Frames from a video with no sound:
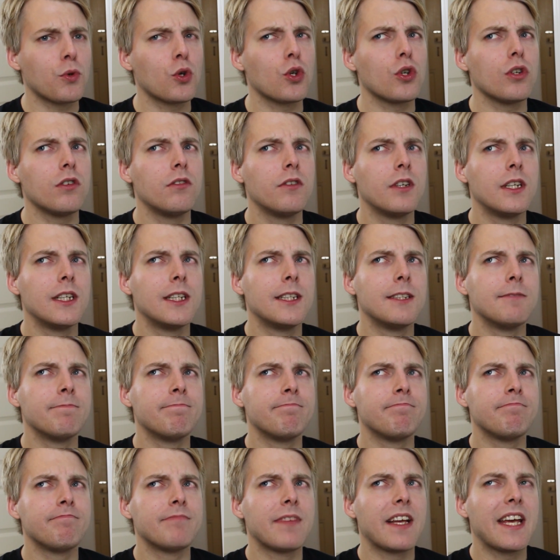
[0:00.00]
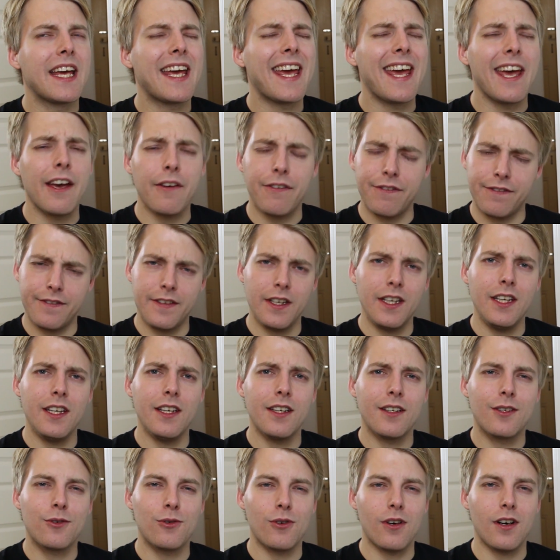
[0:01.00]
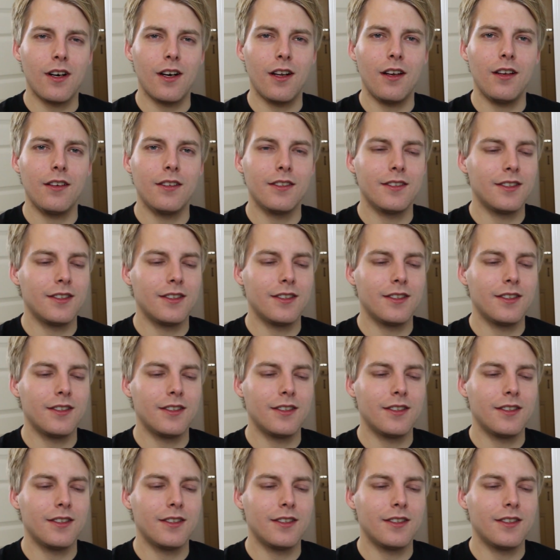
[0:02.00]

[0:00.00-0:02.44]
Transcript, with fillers: more hefty quad,